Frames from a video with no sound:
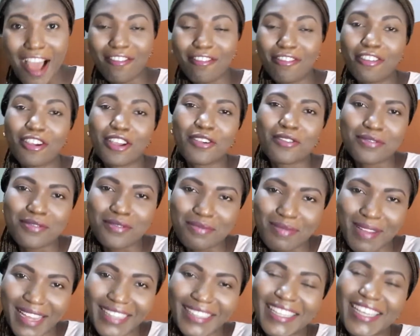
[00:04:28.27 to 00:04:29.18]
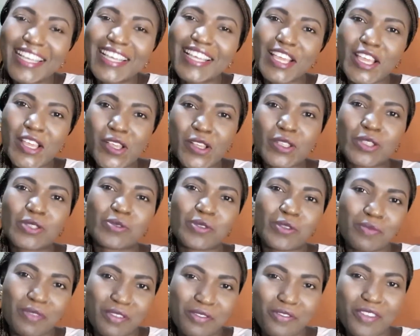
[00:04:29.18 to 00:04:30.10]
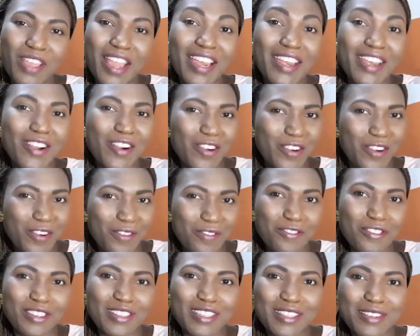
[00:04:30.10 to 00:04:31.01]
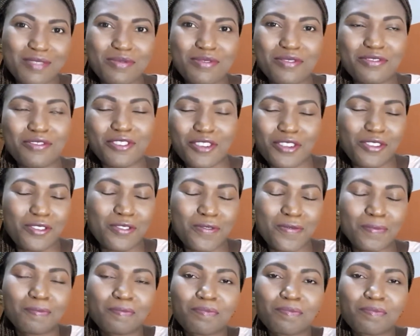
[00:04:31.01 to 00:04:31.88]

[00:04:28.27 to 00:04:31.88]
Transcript: for a woman, it will be very uncomfortable for you